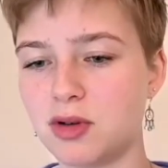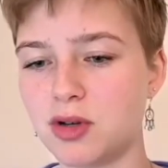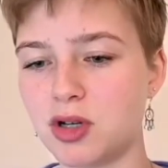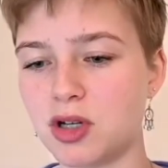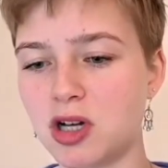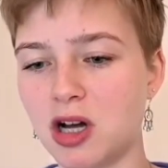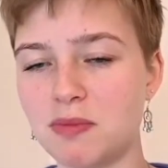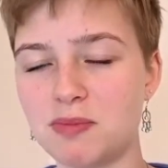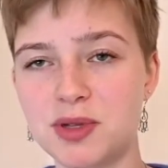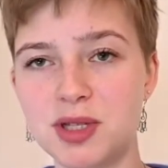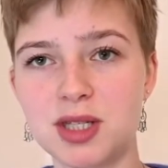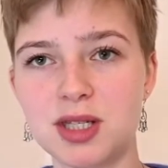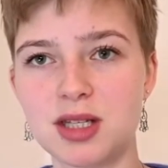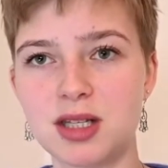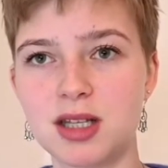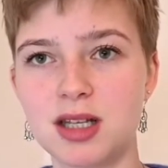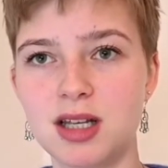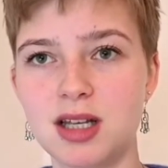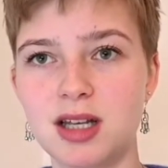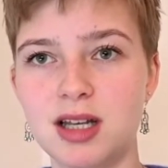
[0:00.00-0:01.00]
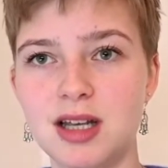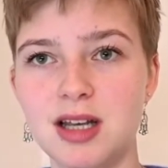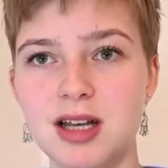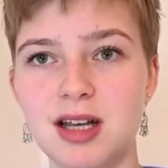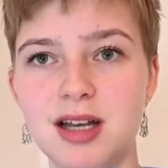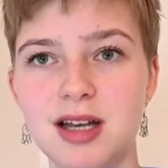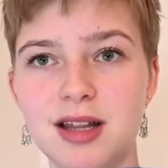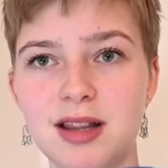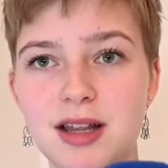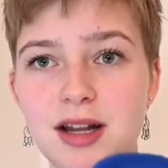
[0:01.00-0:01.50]
cups
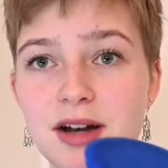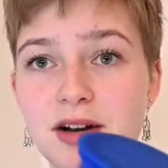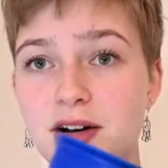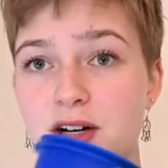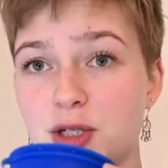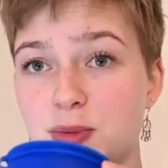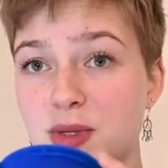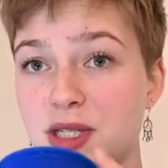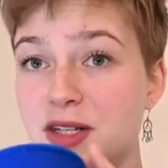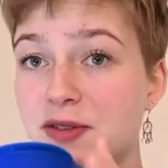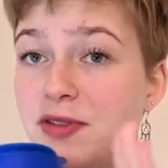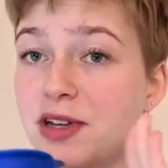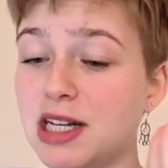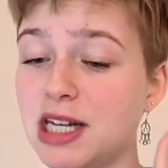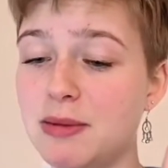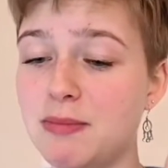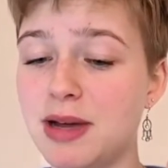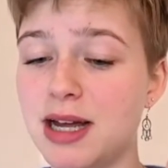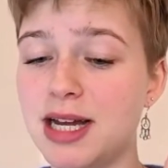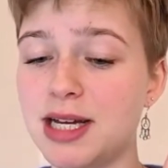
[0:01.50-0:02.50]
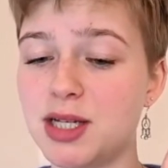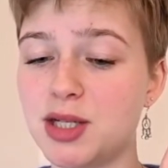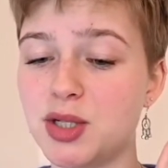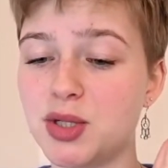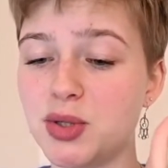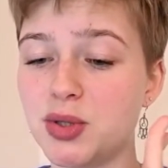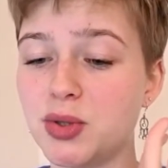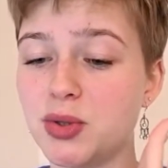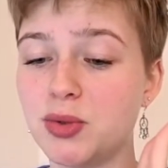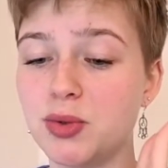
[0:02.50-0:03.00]
that are specifically made
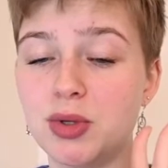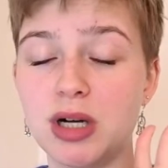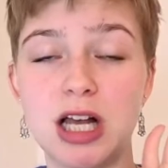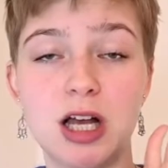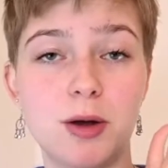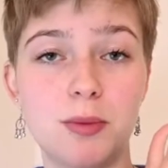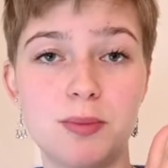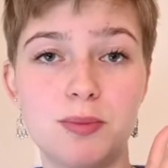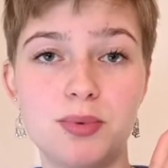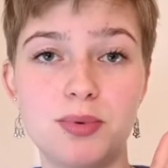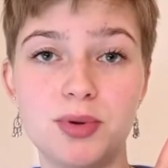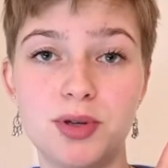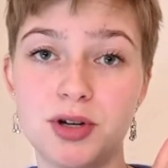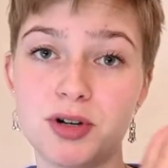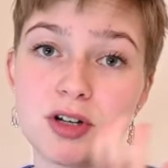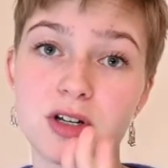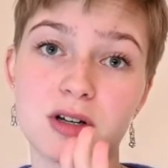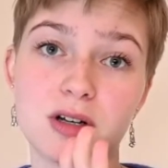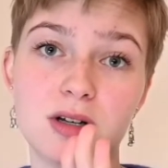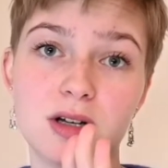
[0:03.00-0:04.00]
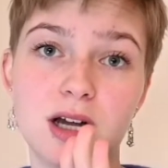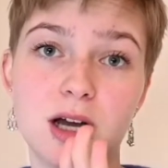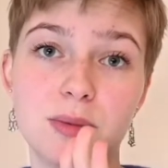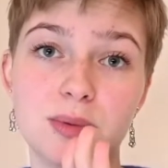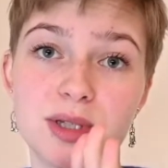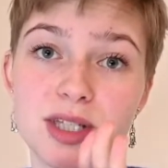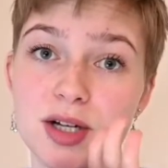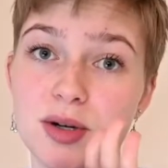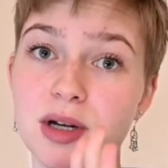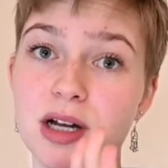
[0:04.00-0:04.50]
to help
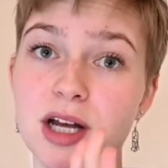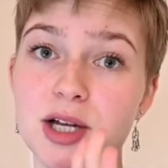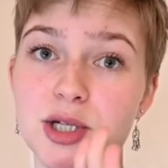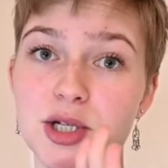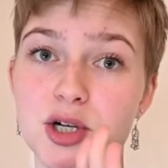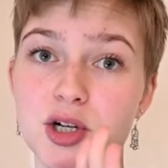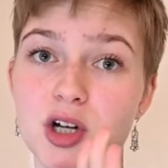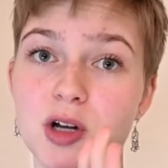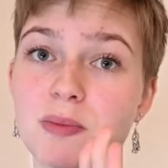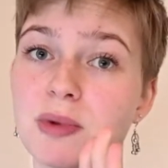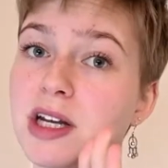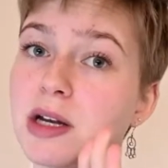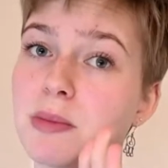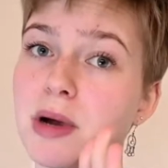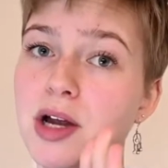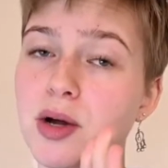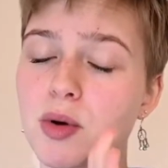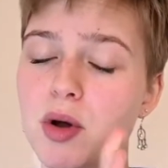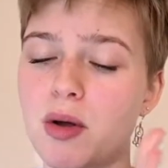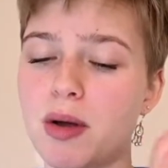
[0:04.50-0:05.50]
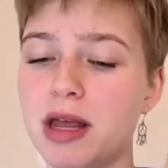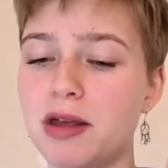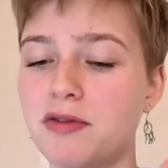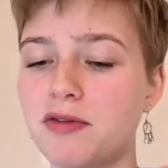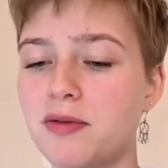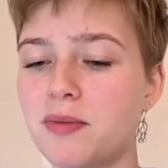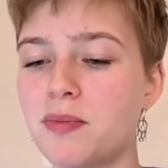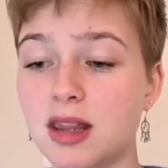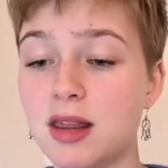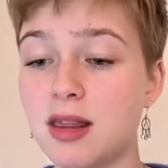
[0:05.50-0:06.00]
sterilize your cup in the microwave.
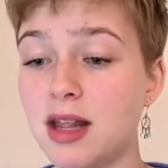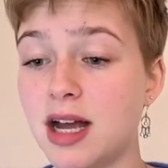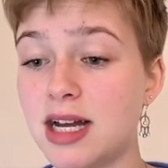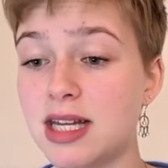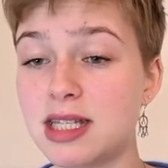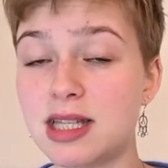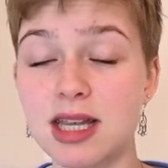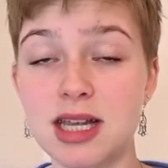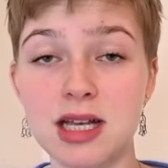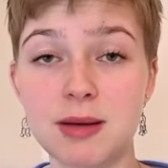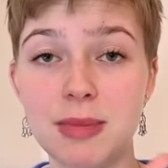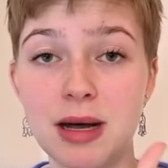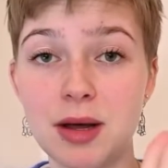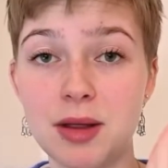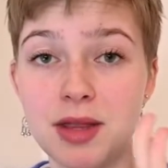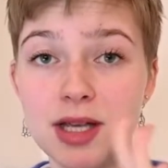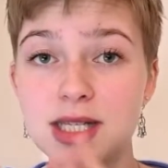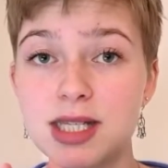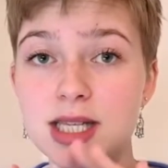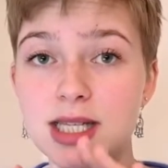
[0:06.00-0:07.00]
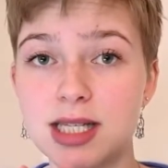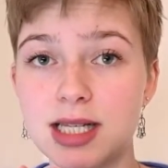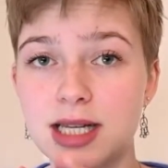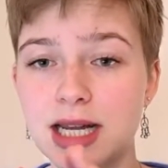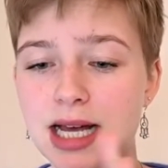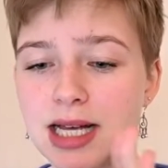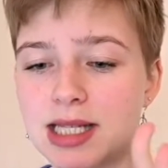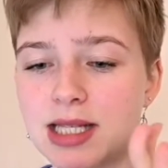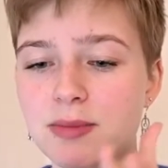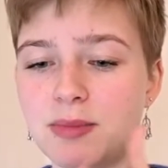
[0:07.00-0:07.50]
Nice thing about this is it
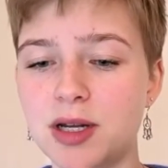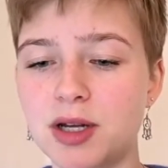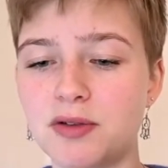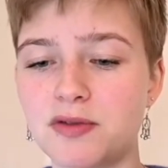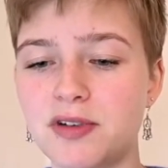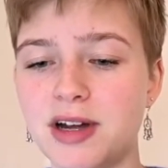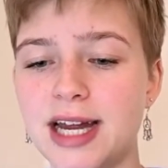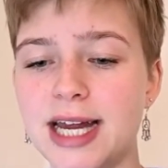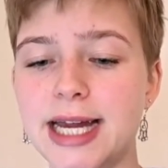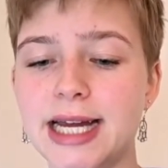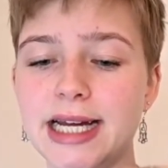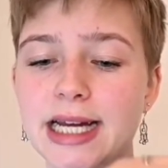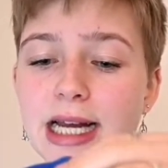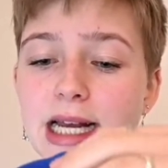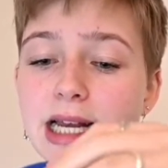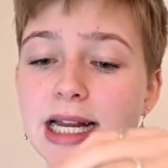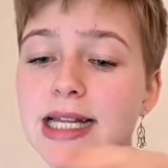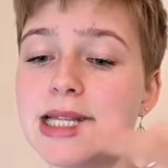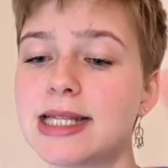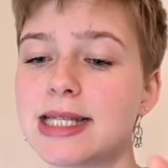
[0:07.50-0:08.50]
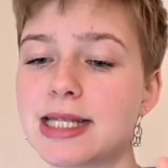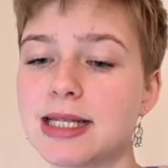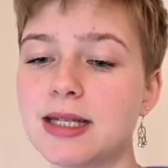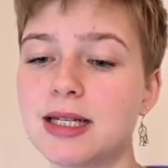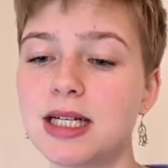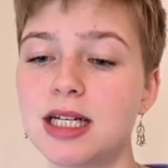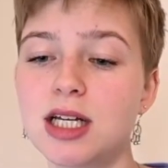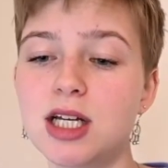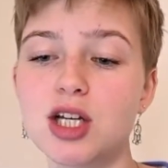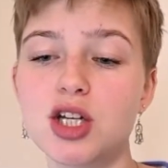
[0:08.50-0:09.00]
has a bit of a lid,
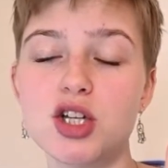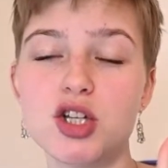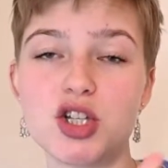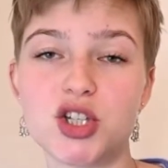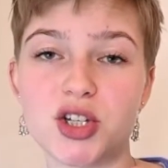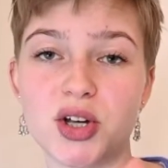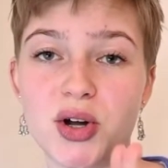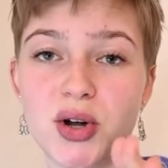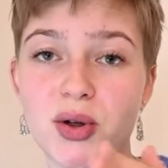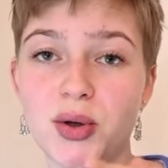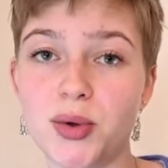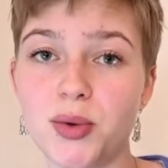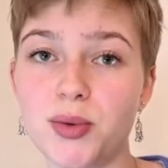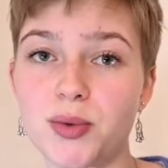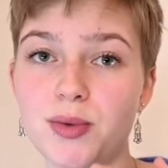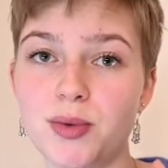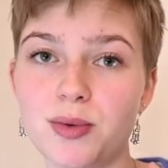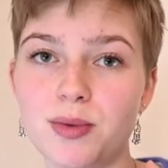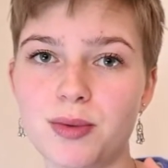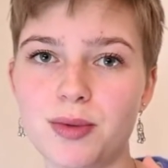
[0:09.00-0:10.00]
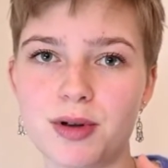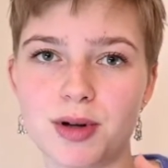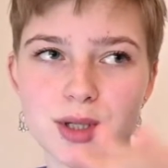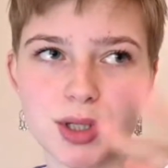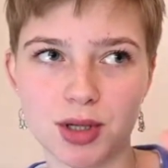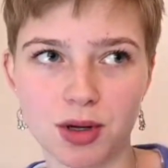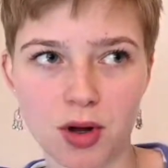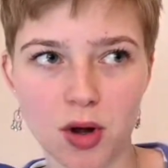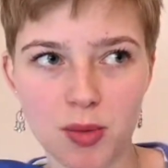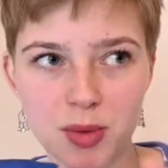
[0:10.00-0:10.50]
so there's
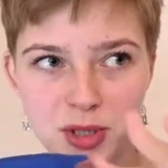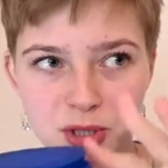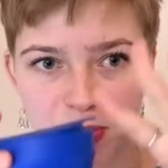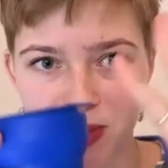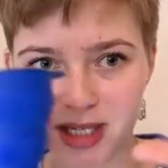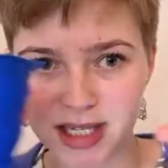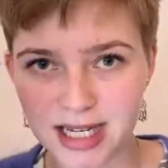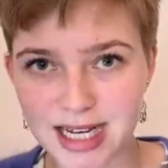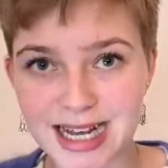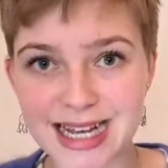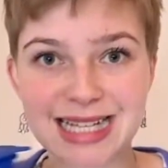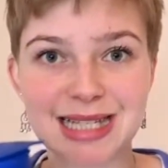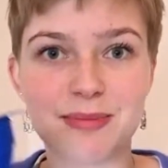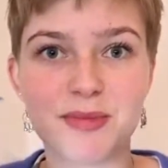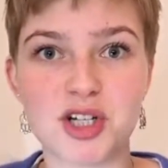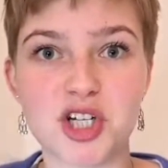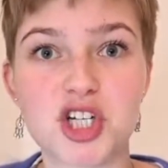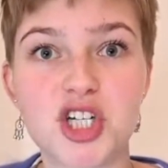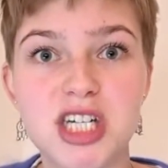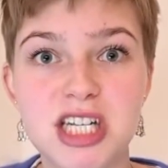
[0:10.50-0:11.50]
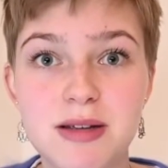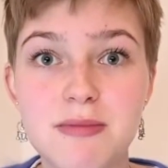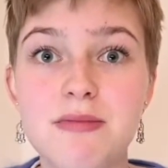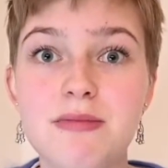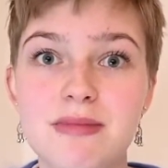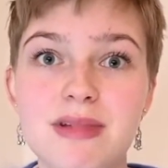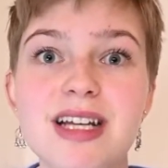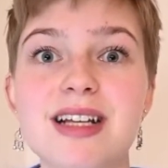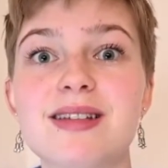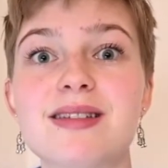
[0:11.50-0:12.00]
not going to be as much
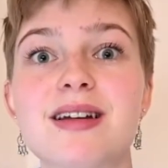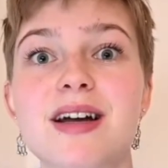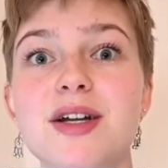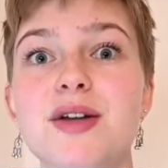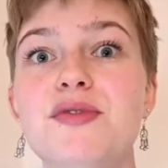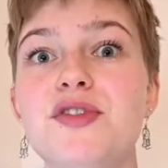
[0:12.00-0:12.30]
steam inside of